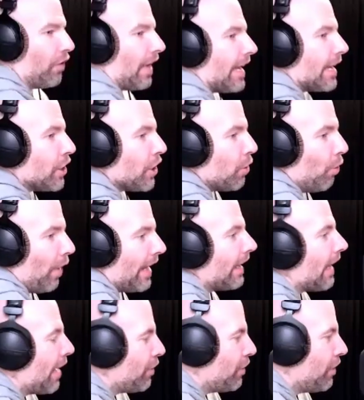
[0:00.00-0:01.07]
hopefully you
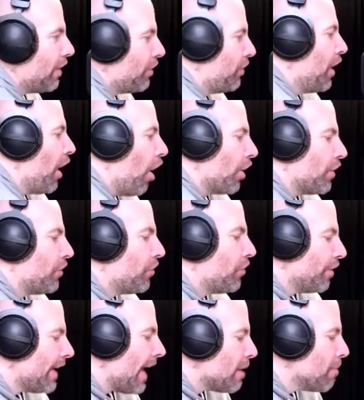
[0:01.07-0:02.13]
realize this, that on a
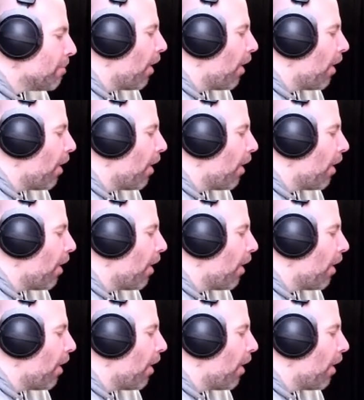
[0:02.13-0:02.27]
Sunday